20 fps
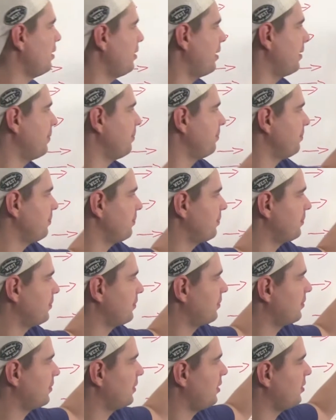anyway,
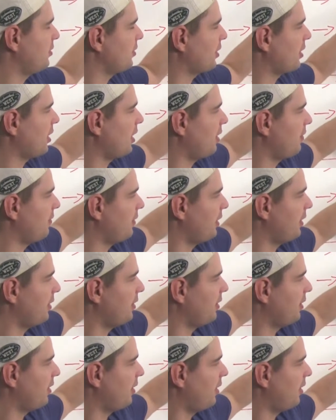these are kind of
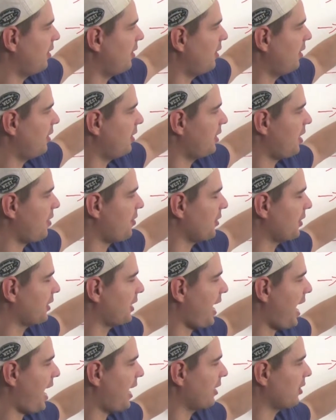in another
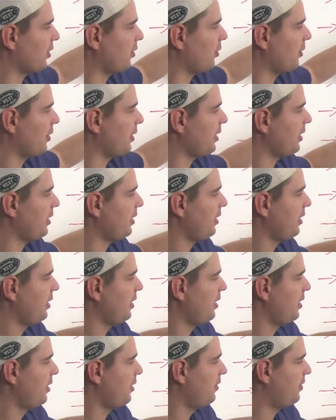category.
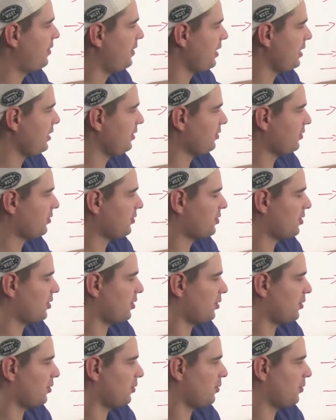These
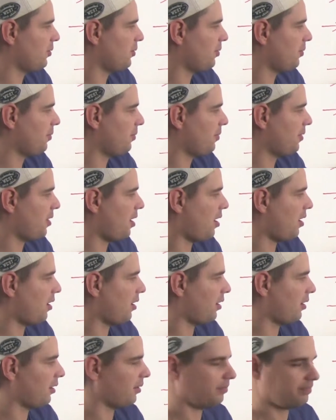two
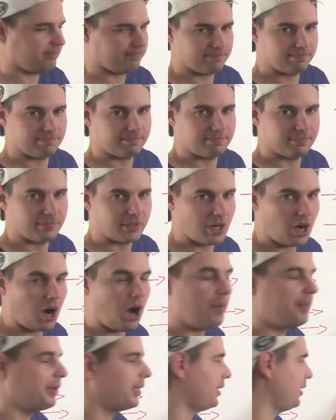are
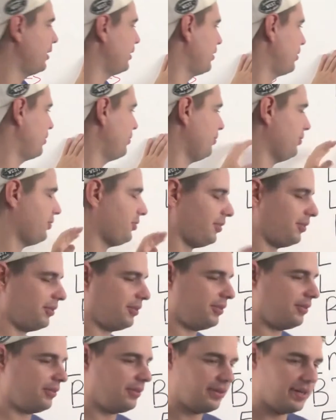commonly used, and
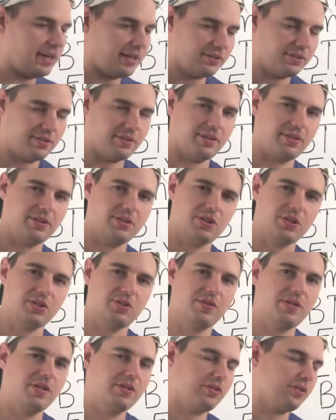they're excellent.
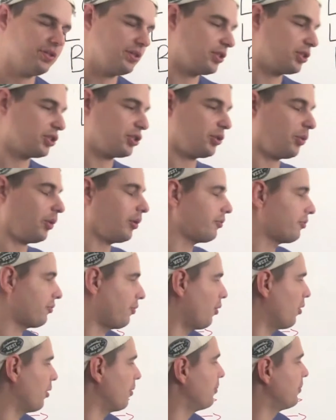These are just short
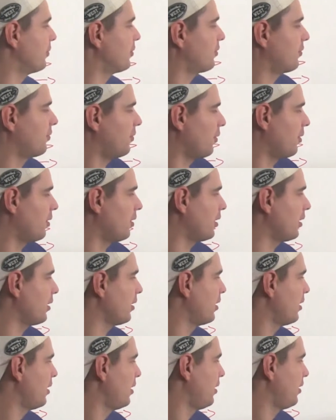forms
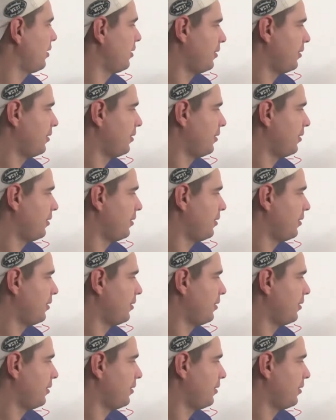for,